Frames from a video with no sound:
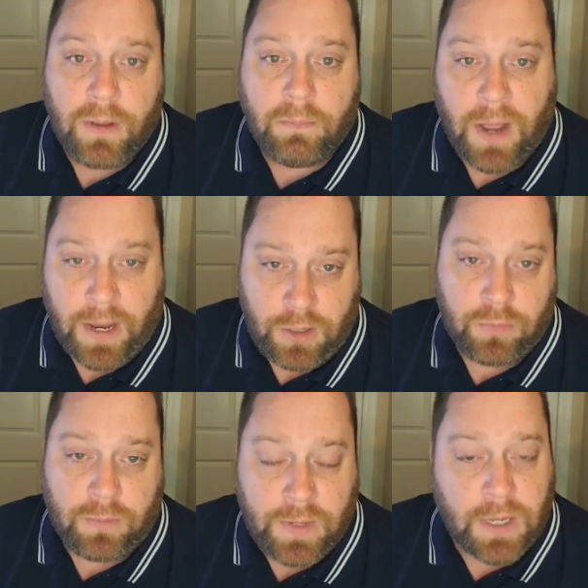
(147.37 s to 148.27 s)
by
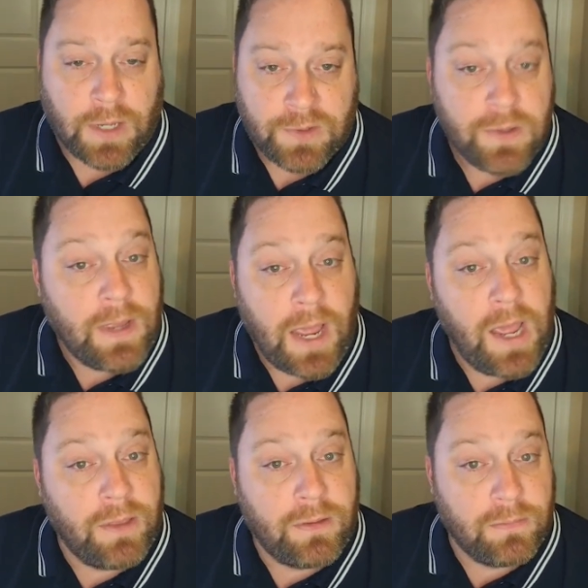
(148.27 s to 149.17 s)
human beings.
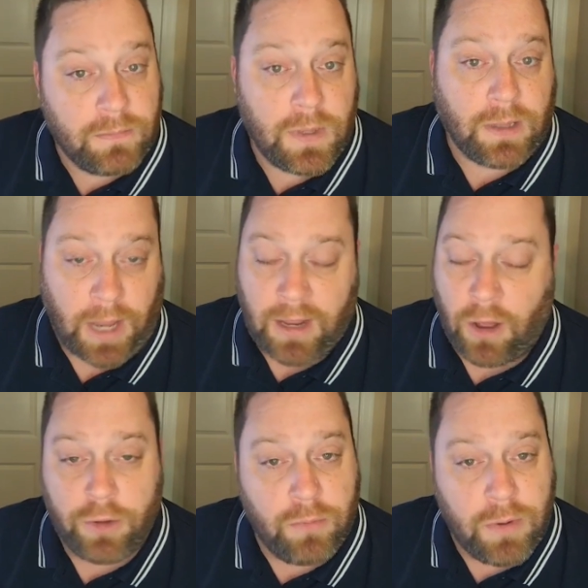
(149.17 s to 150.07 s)
And like
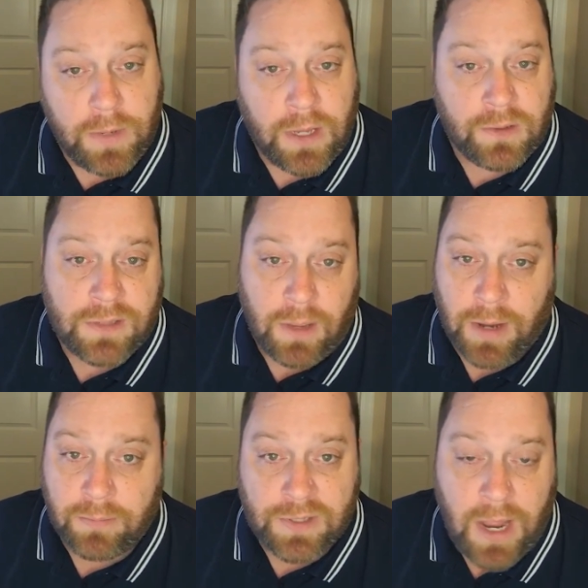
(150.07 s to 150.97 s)
all human beings, they
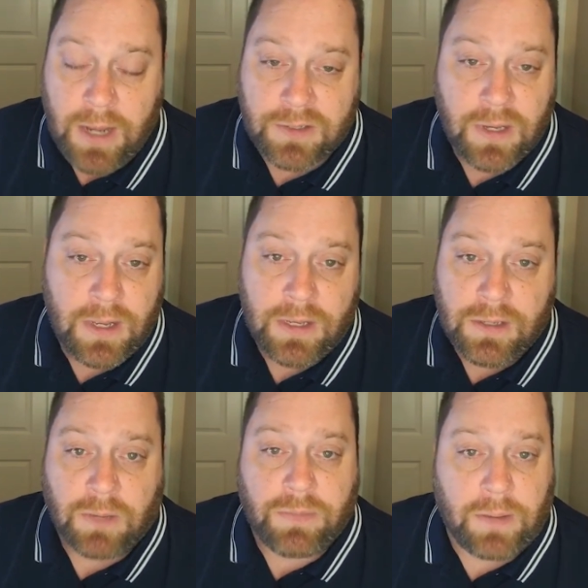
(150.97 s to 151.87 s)
make mistakes.
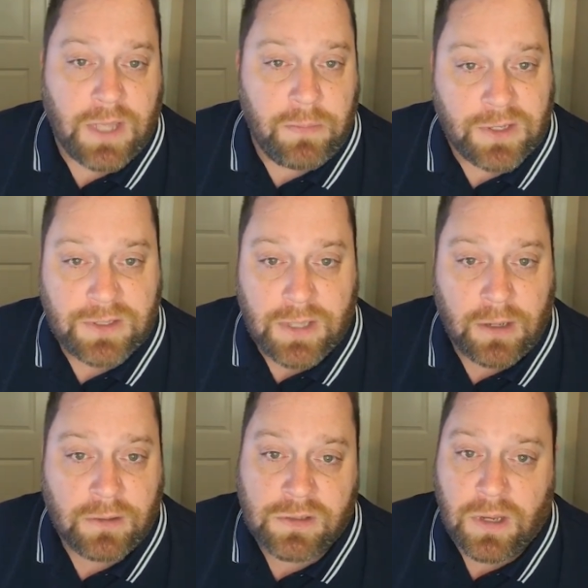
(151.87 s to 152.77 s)
Sometimes they miss
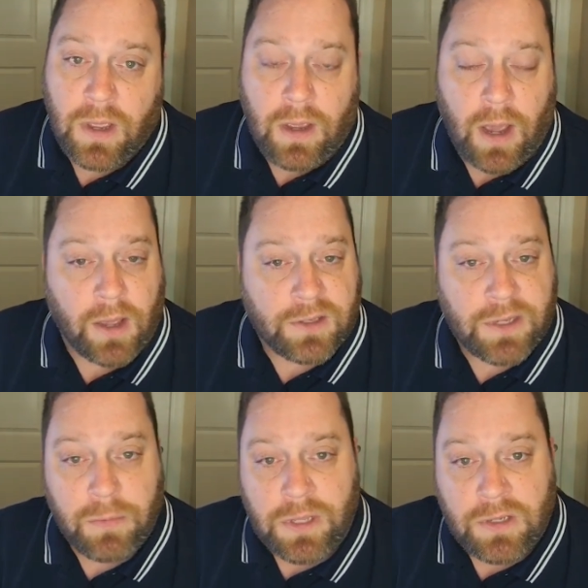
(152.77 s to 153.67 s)
things.
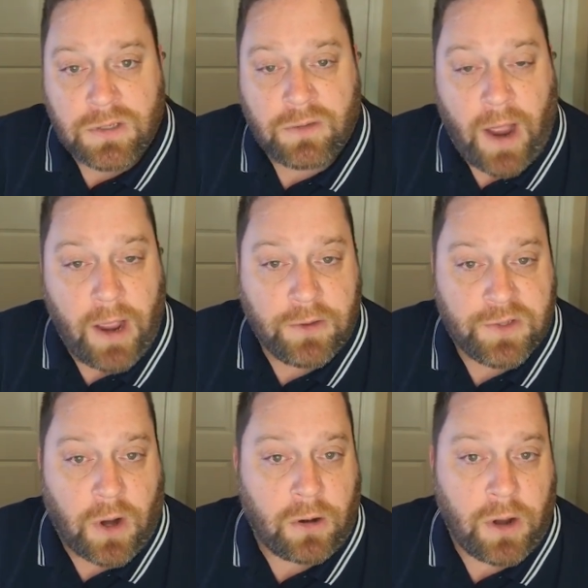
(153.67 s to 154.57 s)
Some of these
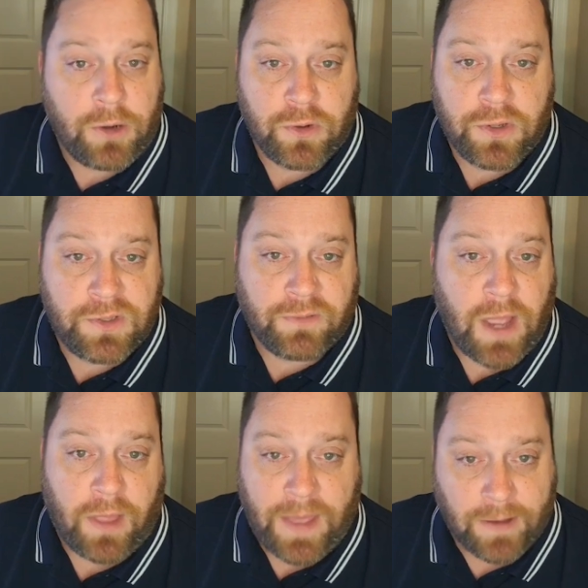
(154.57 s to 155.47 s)
files are hundreds, if
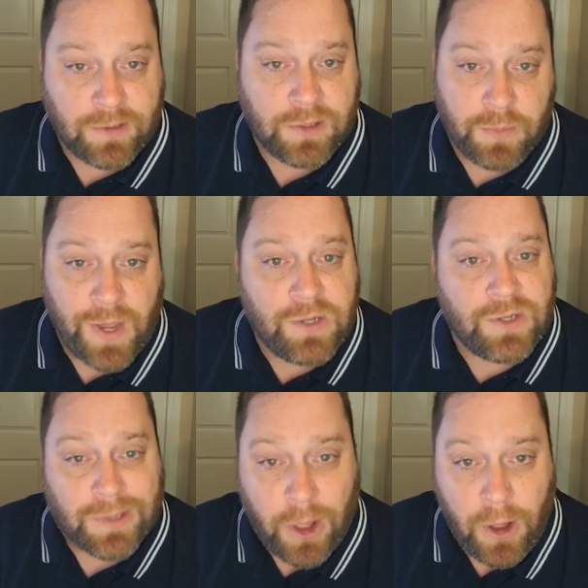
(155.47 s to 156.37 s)
not thousands of
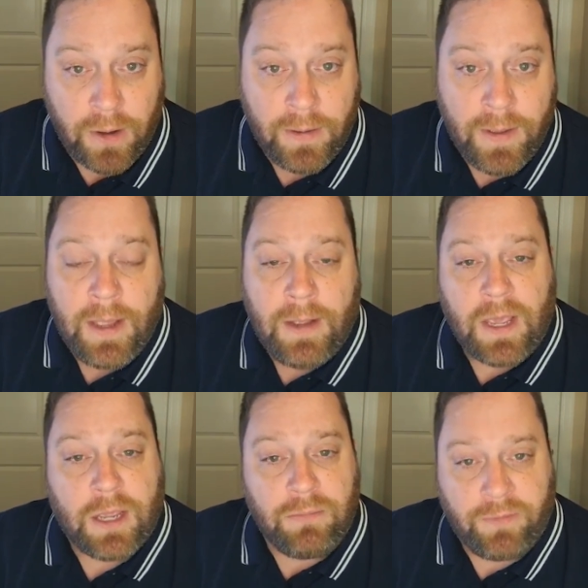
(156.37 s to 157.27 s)
pages long.
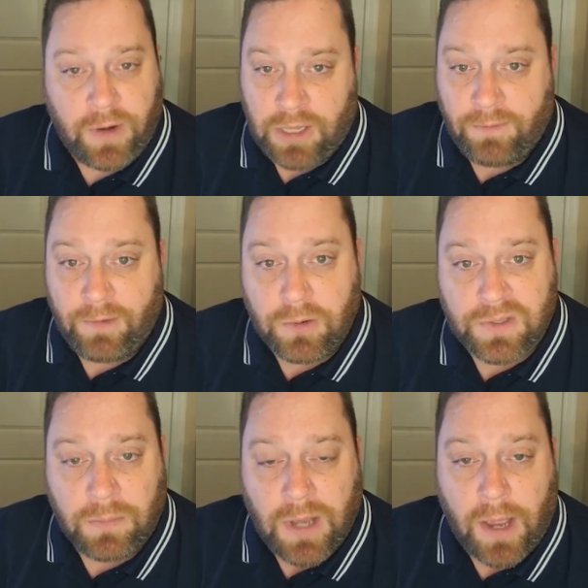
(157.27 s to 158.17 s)
It can be very difficult
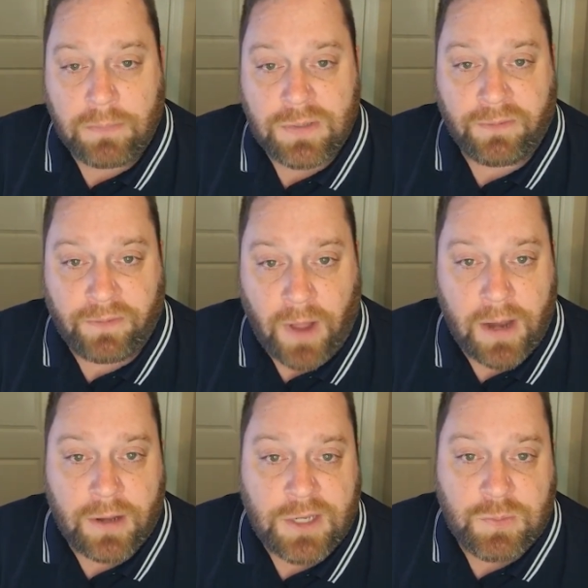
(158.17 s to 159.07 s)
sometimes to
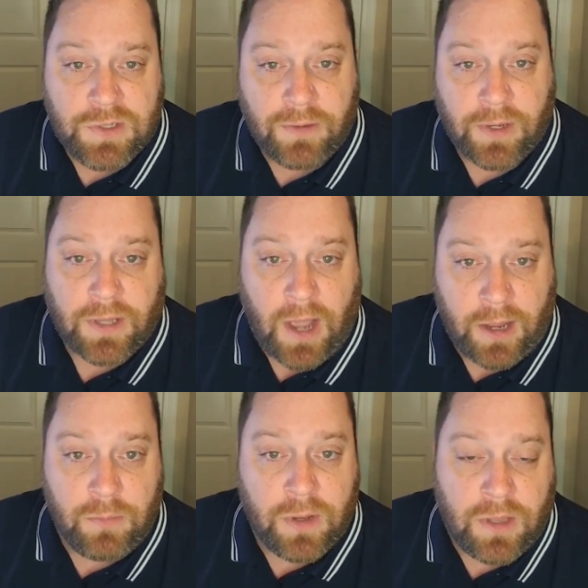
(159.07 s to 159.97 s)
find a specific
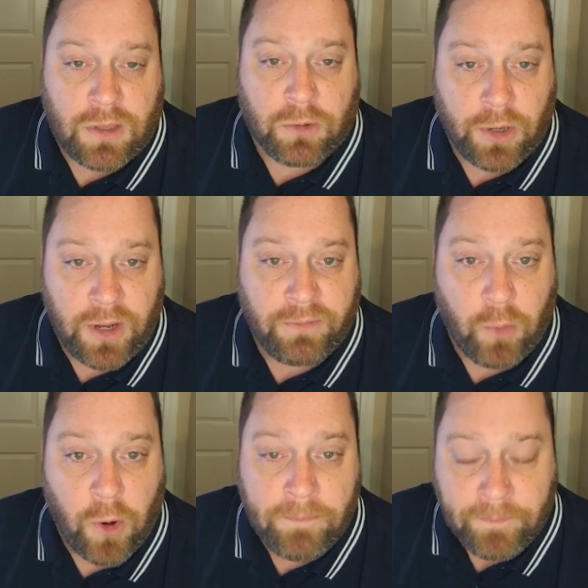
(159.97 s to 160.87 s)
document that they're looking
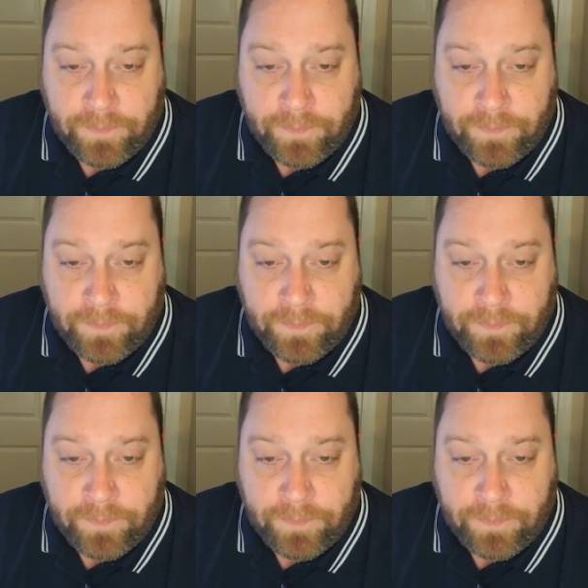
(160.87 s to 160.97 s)
for.